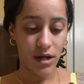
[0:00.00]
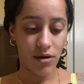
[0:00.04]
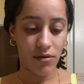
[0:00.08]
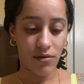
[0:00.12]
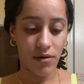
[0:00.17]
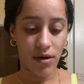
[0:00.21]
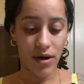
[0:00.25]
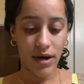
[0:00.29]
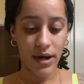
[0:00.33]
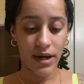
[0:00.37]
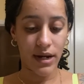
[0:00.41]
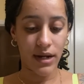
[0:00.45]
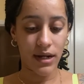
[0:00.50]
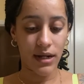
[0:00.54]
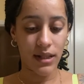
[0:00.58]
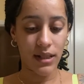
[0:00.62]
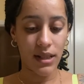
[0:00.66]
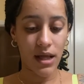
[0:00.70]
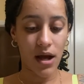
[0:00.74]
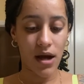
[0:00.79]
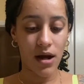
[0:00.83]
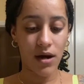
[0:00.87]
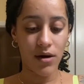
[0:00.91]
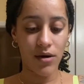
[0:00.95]
around 8
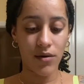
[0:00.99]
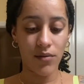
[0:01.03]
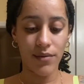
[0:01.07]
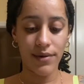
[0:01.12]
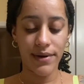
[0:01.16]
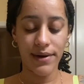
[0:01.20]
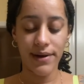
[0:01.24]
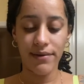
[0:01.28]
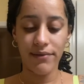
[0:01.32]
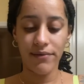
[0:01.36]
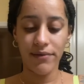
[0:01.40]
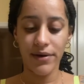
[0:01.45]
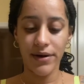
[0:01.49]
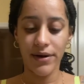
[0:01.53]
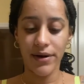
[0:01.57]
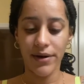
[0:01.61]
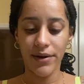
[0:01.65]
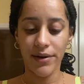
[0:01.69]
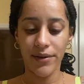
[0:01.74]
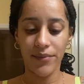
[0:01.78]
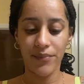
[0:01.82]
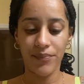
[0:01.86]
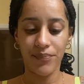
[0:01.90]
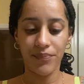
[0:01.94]
o'clock or
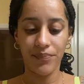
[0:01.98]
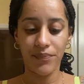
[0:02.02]
whatever,